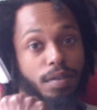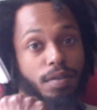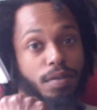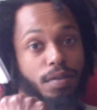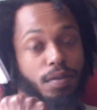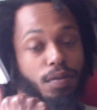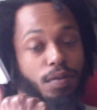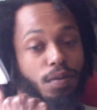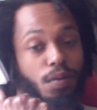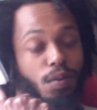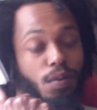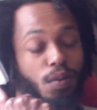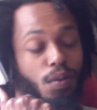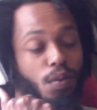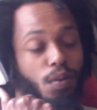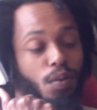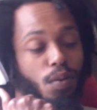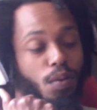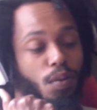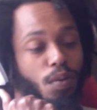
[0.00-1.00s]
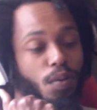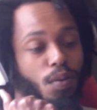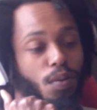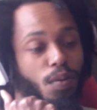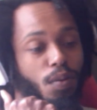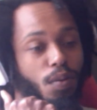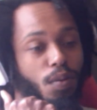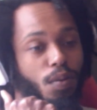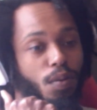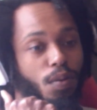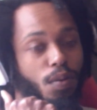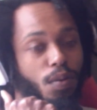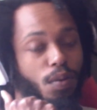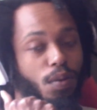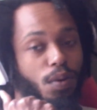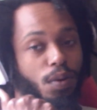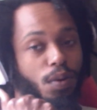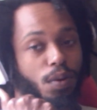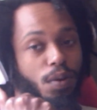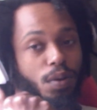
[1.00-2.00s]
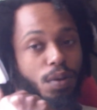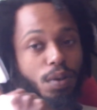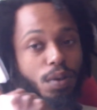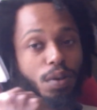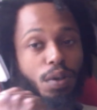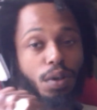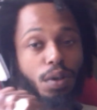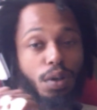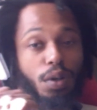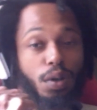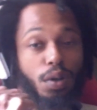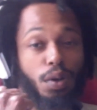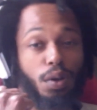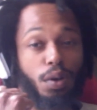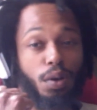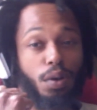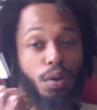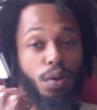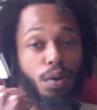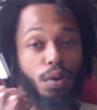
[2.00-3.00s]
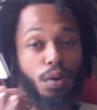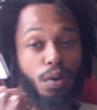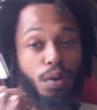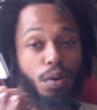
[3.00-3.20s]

(silence)